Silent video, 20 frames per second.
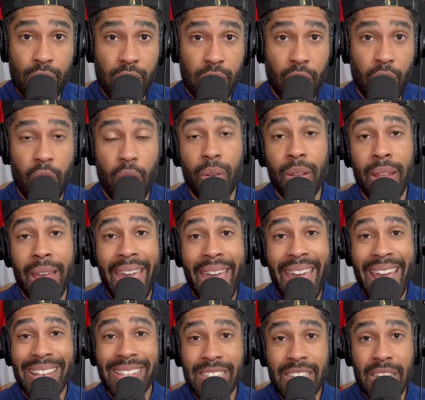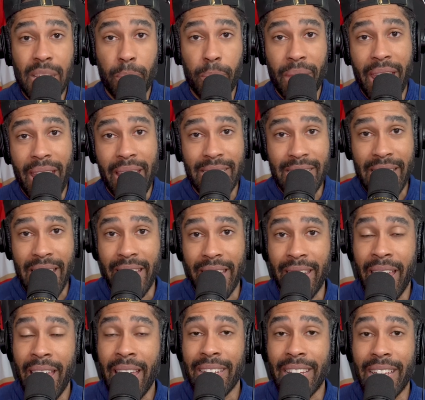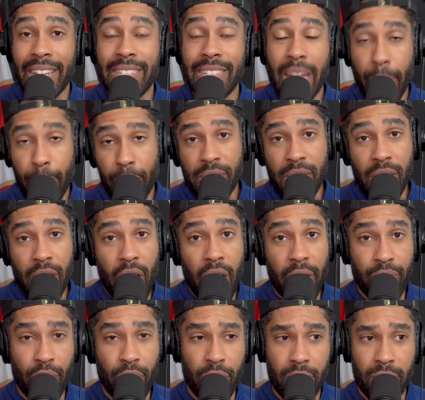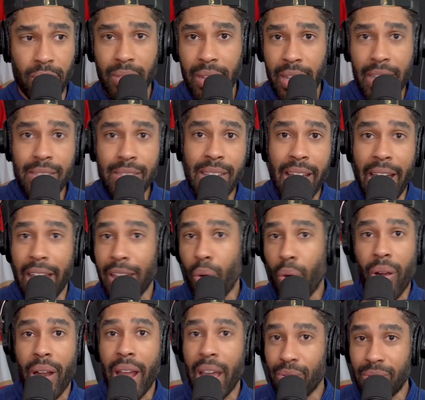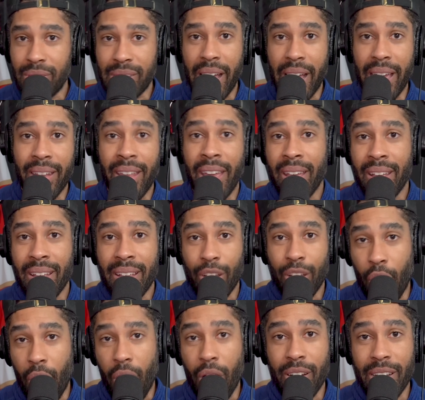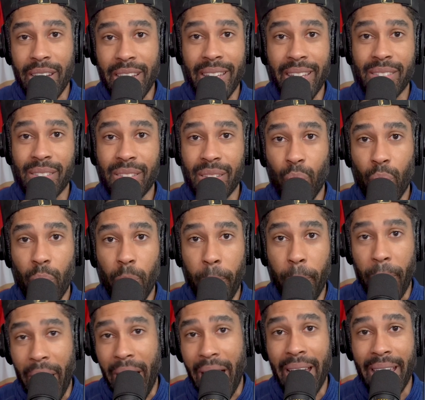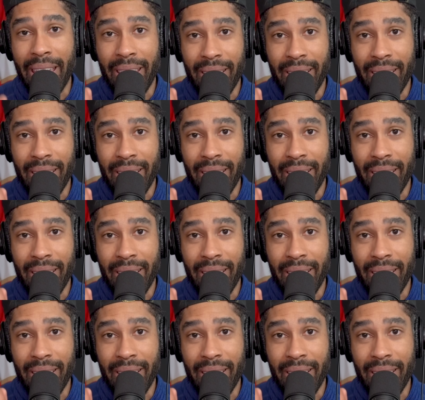the code SDPN10 to get 10% off your inside or outside car needs by